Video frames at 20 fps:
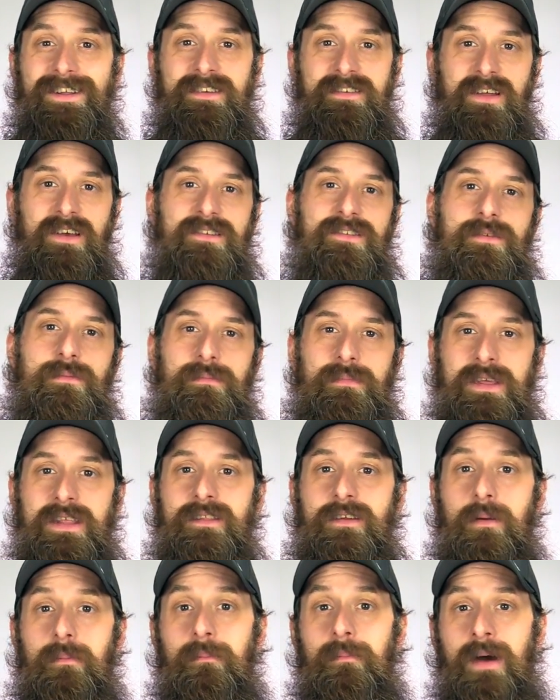doesn't mean
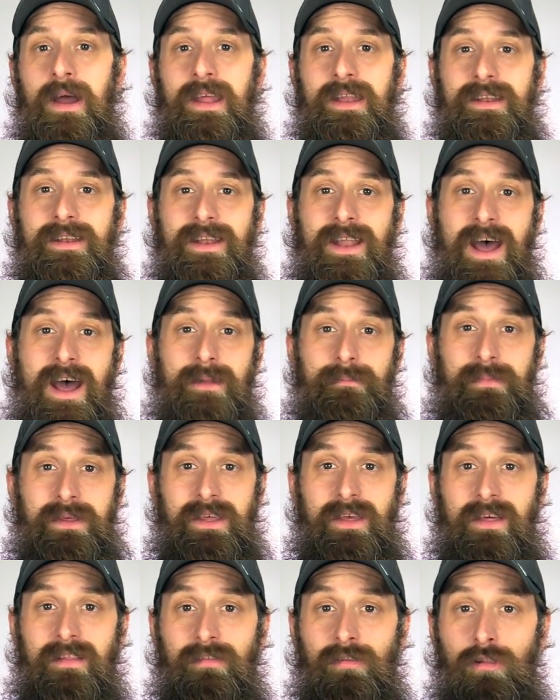there might not
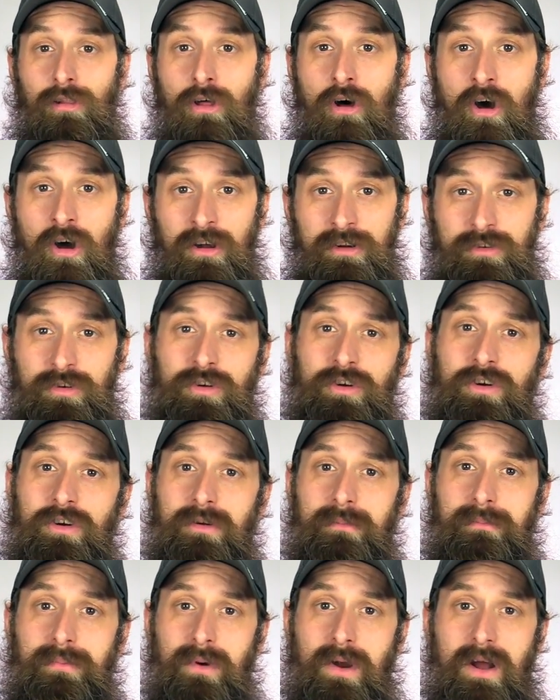be a
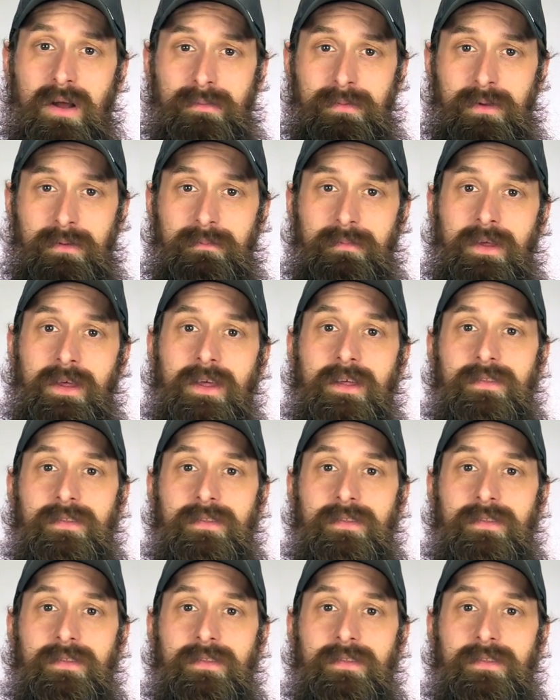long-term problem